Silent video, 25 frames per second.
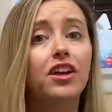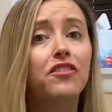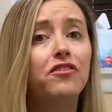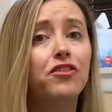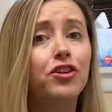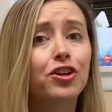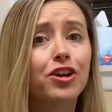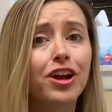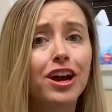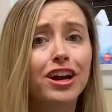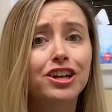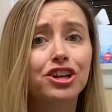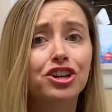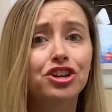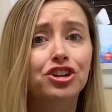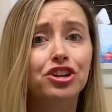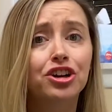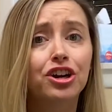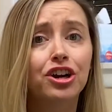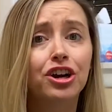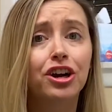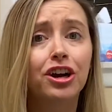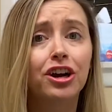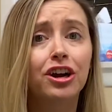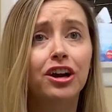If you're not
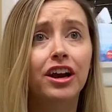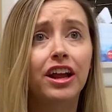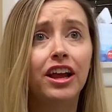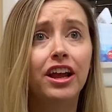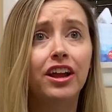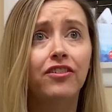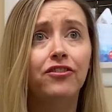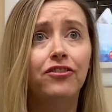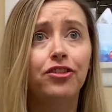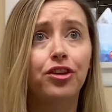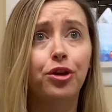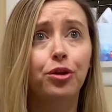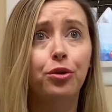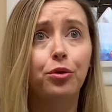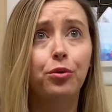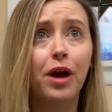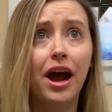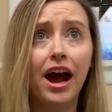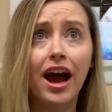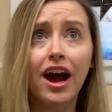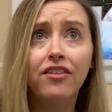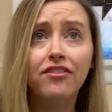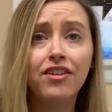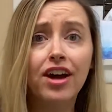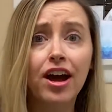sure if you
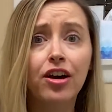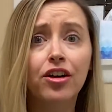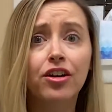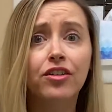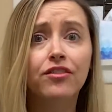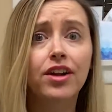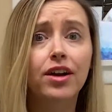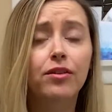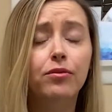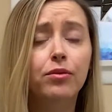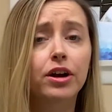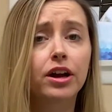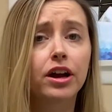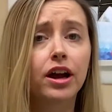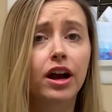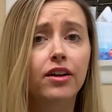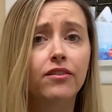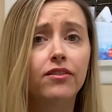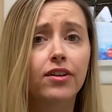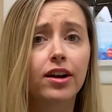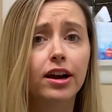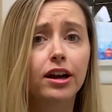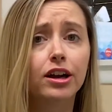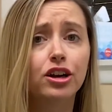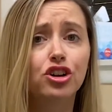have out of network
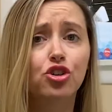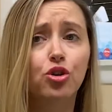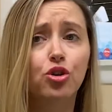coverage